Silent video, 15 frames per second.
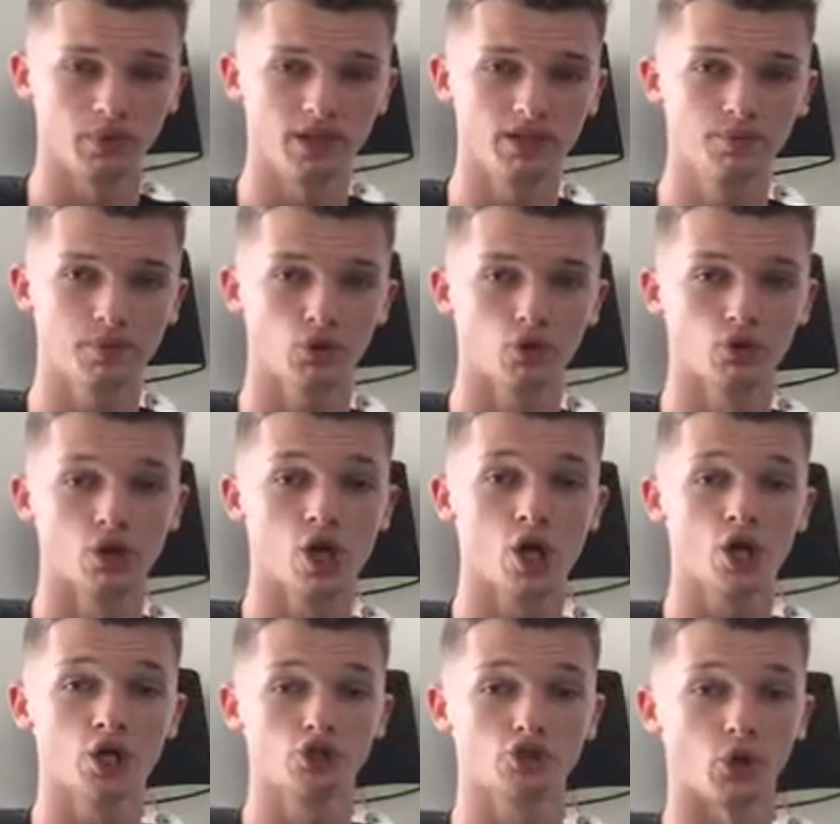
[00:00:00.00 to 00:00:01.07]
people,
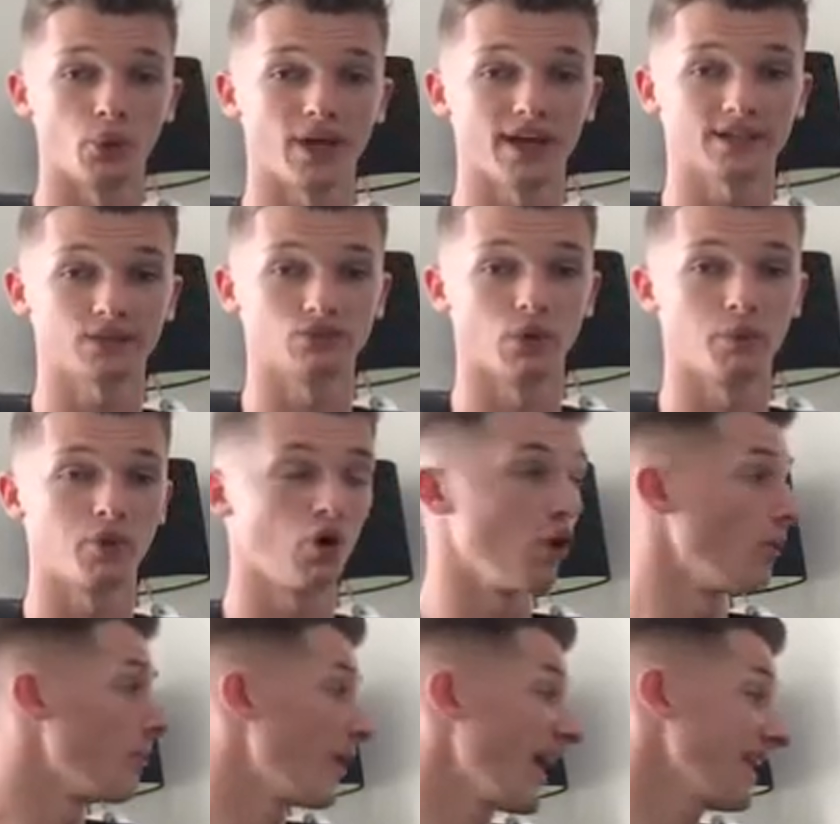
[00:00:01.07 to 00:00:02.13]
so we had to
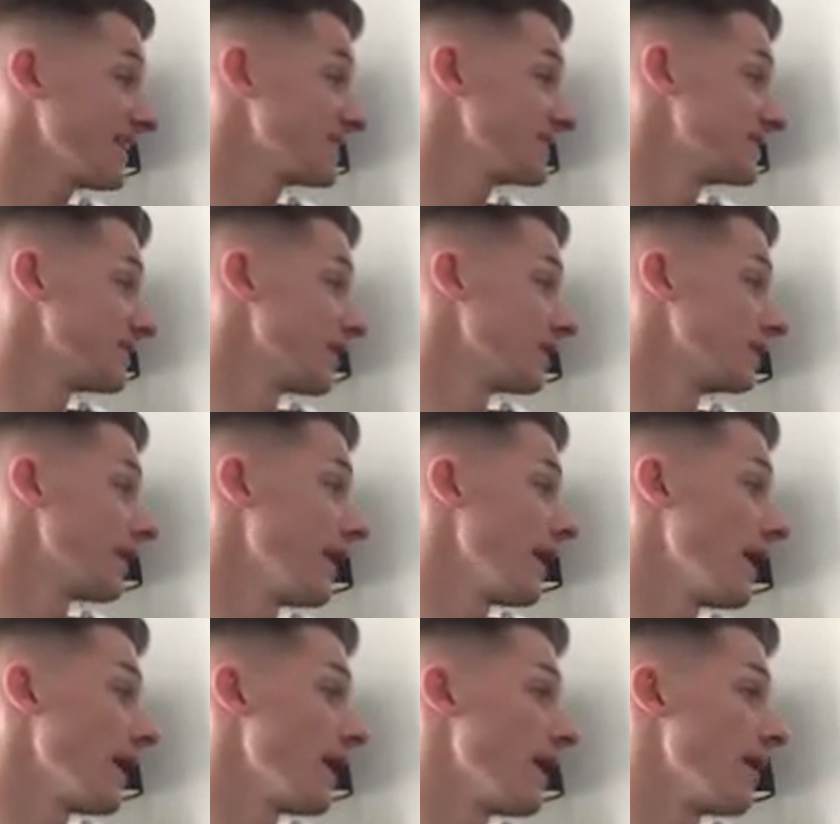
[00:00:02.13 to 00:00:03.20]
report back to
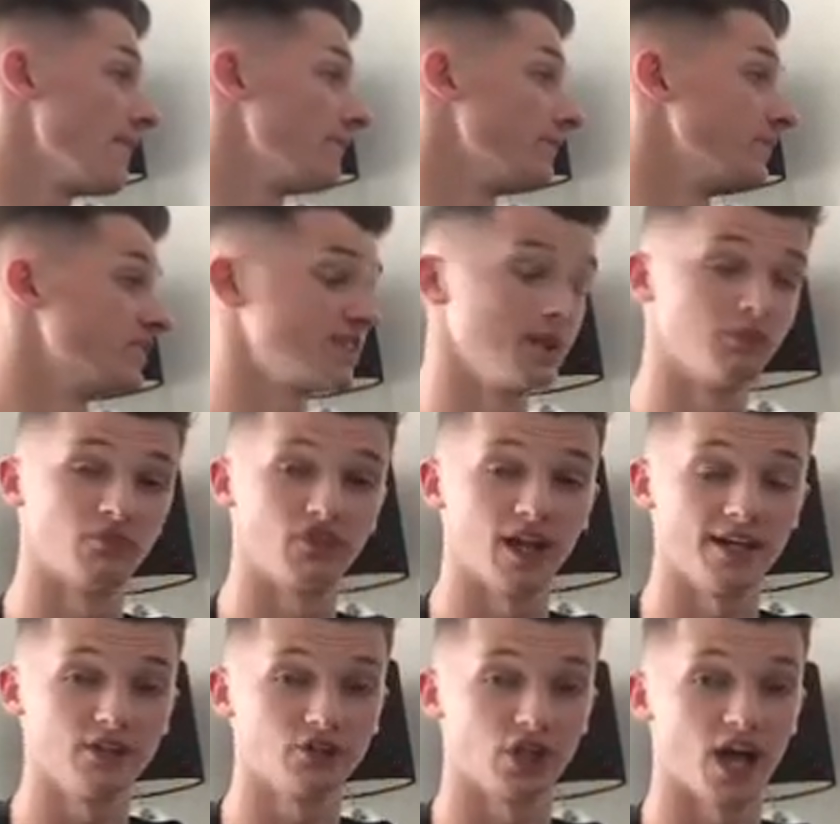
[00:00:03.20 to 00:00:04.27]
Tim
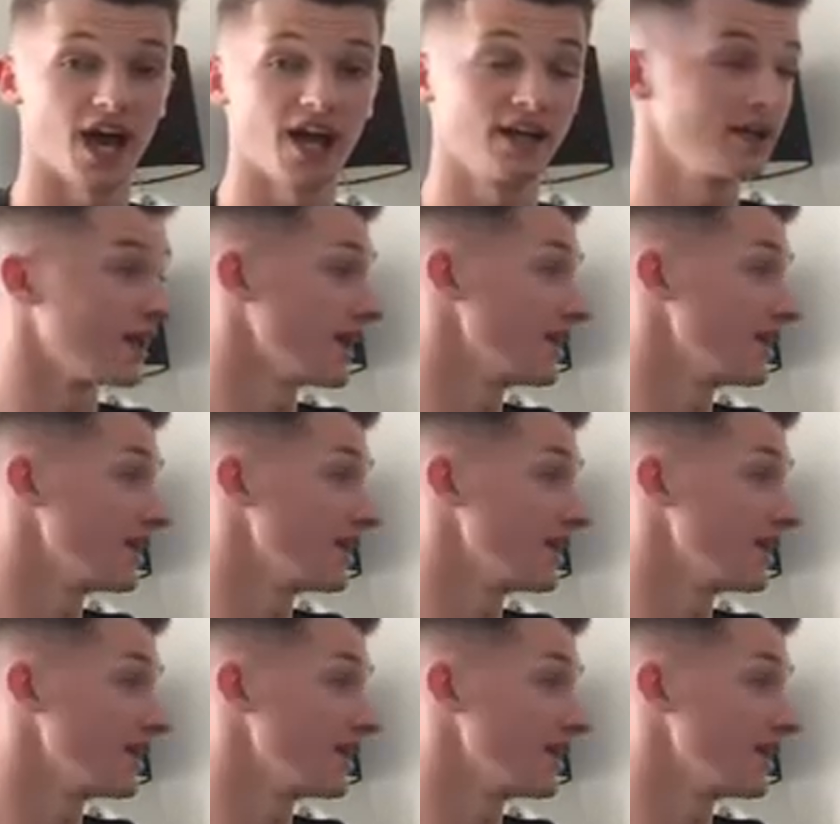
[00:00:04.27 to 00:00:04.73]
Fletcher and